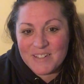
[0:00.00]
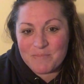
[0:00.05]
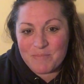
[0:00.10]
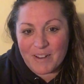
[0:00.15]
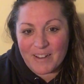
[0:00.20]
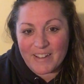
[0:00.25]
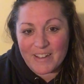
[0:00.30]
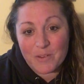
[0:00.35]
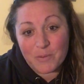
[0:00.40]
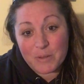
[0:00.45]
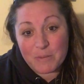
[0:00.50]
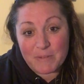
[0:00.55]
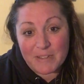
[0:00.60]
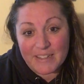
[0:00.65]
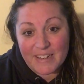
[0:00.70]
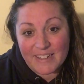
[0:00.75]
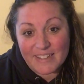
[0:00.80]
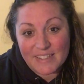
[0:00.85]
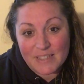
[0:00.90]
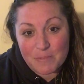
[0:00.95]
but it would be
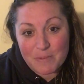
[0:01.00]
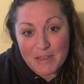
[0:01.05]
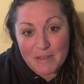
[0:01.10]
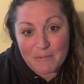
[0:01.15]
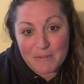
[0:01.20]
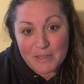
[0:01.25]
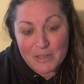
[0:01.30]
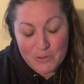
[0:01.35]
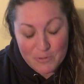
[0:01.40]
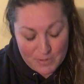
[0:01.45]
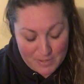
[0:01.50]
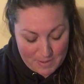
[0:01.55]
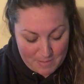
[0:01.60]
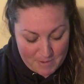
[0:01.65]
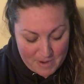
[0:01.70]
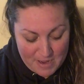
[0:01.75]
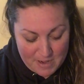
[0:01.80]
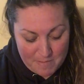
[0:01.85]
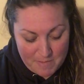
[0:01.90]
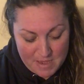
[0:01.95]
nice to be able to use
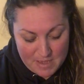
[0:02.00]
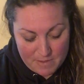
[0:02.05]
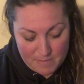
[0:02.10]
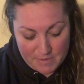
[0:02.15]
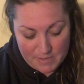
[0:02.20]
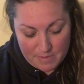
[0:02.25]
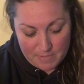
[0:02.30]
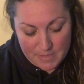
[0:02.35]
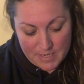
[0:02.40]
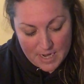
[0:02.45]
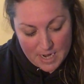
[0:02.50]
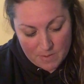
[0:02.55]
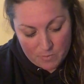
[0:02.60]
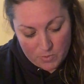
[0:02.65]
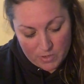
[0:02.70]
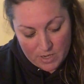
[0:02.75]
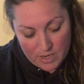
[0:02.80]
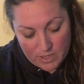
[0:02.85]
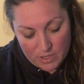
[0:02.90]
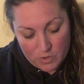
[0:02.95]
some kind of makeup
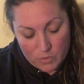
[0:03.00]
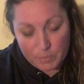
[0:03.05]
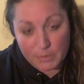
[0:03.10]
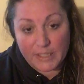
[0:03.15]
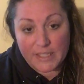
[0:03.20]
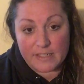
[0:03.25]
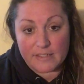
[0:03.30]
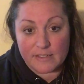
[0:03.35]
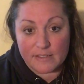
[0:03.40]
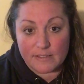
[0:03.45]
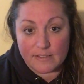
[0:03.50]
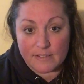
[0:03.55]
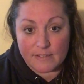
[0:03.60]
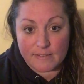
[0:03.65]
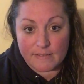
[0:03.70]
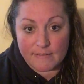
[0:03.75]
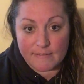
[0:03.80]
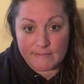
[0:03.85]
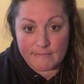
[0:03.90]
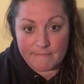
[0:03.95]
sometime when I go
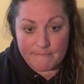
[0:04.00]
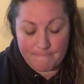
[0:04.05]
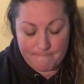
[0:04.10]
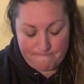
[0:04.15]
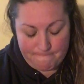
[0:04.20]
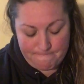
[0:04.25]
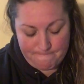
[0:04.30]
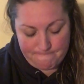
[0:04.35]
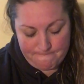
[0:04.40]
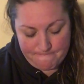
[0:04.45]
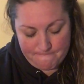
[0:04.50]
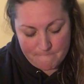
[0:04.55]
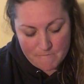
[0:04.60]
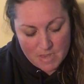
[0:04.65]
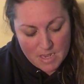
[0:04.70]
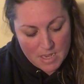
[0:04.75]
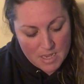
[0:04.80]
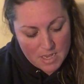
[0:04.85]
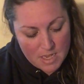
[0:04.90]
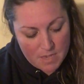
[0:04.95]
places.
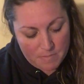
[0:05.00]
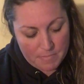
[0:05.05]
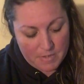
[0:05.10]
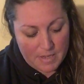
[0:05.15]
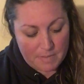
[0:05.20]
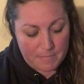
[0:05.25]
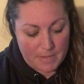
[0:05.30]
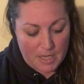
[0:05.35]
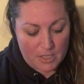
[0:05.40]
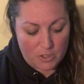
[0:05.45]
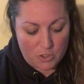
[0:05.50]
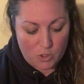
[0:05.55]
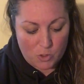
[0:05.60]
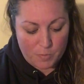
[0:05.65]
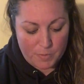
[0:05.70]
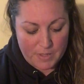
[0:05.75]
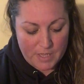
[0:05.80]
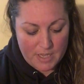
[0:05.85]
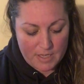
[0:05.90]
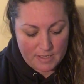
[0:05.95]
But I'm not gonna
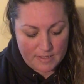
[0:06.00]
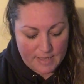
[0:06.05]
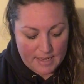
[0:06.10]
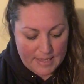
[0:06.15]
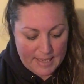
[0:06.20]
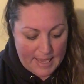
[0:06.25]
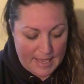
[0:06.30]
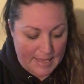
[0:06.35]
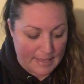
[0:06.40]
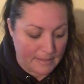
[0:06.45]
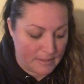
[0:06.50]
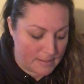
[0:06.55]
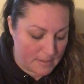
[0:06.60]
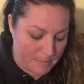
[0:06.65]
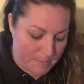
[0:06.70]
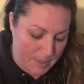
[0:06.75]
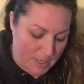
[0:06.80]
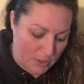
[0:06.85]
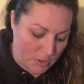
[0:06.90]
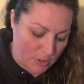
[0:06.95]
open that because I
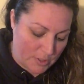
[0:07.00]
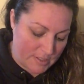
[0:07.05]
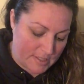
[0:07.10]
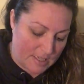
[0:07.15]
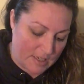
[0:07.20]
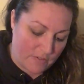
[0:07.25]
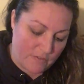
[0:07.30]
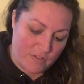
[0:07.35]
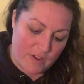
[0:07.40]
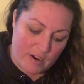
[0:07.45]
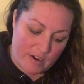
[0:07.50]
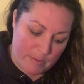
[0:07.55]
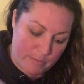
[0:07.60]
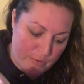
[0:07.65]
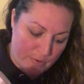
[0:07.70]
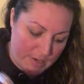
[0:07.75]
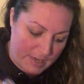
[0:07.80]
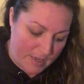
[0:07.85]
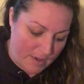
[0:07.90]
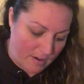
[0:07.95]
can't, but it looks like a very
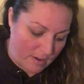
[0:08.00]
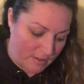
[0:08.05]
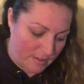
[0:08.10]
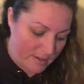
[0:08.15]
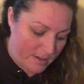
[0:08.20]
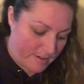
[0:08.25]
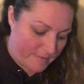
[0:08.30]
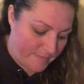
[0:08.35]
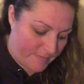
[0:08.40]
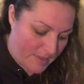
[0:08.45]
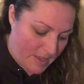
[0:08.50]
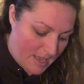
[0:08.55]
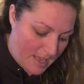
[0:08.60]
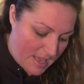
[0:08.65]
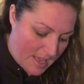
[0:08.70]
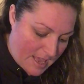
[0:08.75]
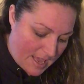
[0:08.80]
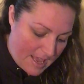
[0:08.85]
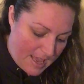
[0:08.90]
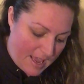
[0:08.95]
pretty color.
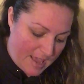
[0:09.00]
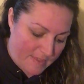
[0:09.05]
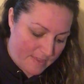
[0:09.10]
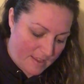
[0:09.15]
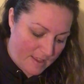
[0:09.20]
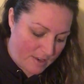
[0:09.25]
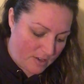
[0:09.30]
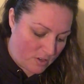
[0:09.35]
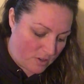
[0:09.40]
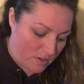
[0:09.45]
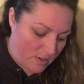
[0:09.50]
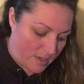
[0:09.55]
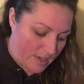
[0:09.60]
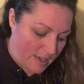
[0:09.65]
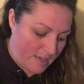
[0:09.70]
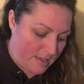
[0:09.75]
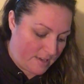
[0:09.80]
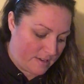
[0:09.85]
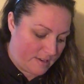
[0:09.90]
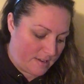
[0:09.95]
And then you
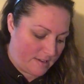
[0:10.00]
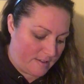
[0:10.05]
got